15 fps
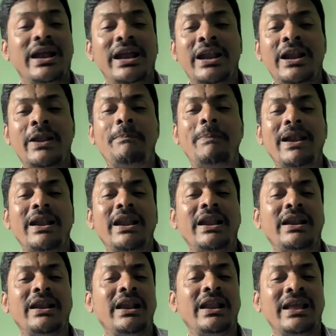
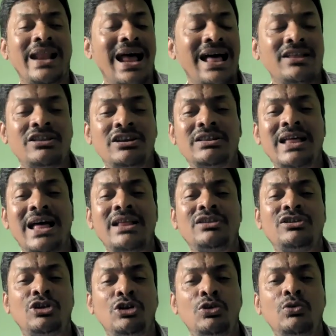independently rather than
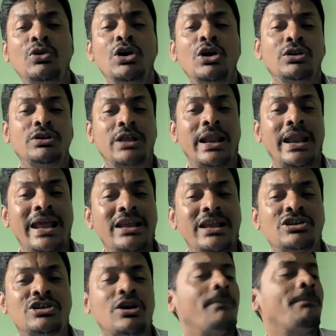through the
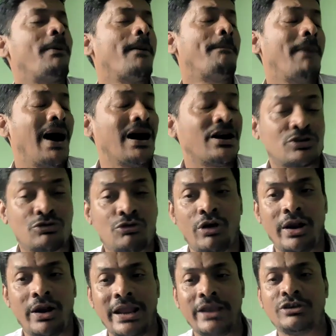lens of a past
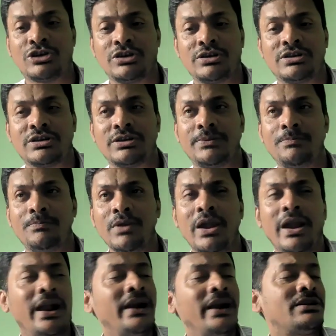relations.
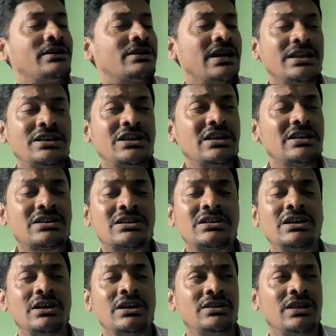It
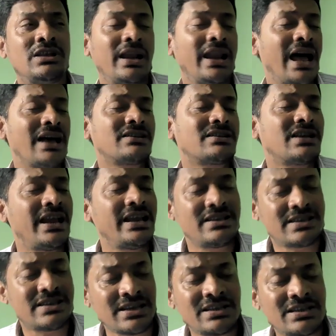suggests, the last line
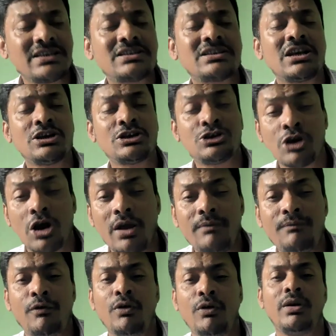suggests a
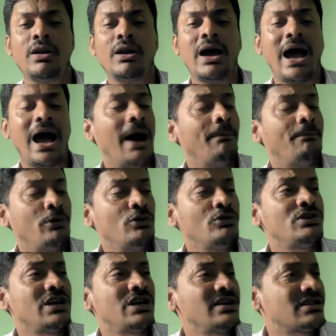joyful,
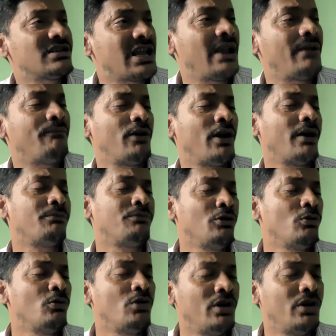abundant self love.
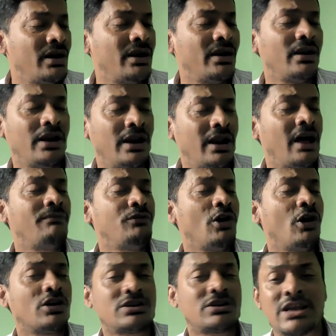You love
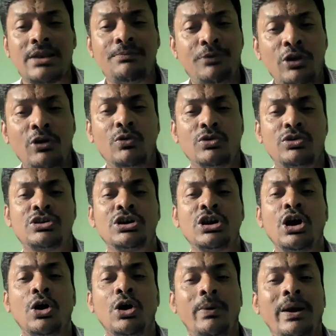yourself huge,
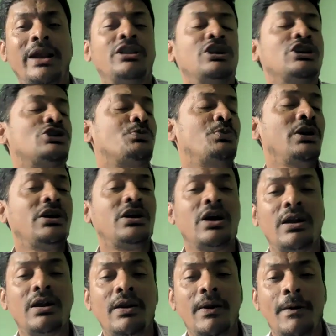where the
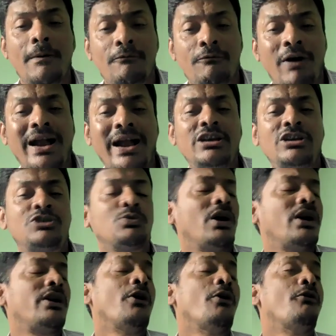speaker finds
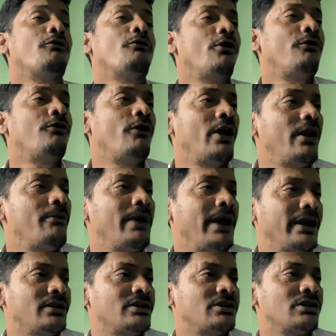what?
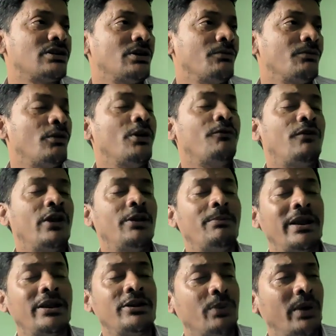Fulfillment.
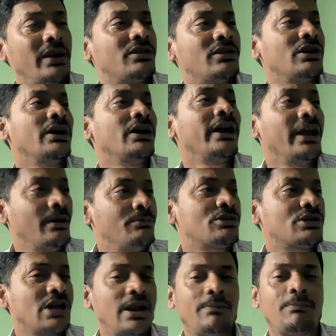Fulfillment with
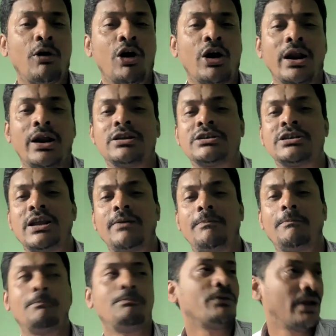himself or herself.
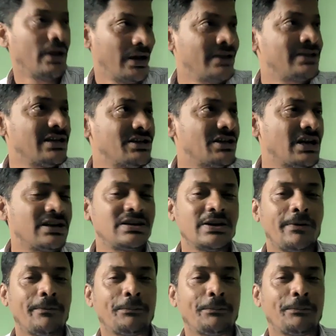Isn't it?